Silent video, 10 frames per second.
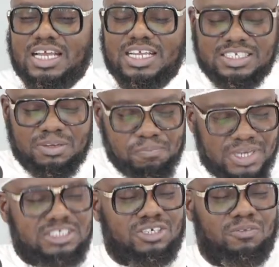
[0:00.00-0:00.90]
And in the
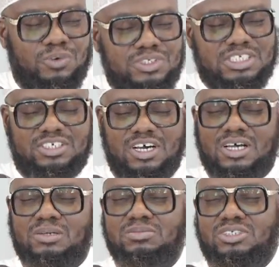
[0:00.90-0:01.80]
midst of all these
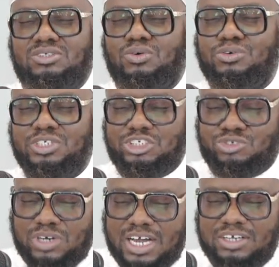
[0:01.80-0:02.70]
harms, all
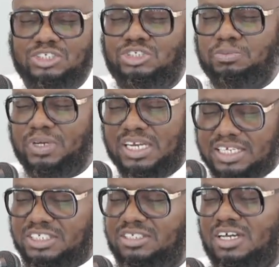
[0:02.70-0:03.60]
these trials and
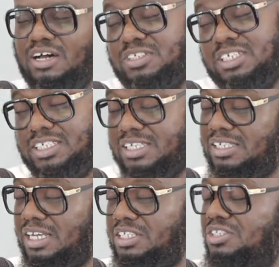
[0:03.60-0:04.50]
tribulation after the
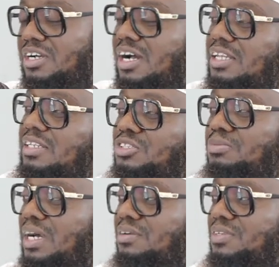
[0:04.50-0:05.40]
second hijrah, Allah
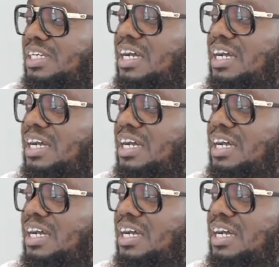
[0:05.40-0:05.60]
subhanahu wa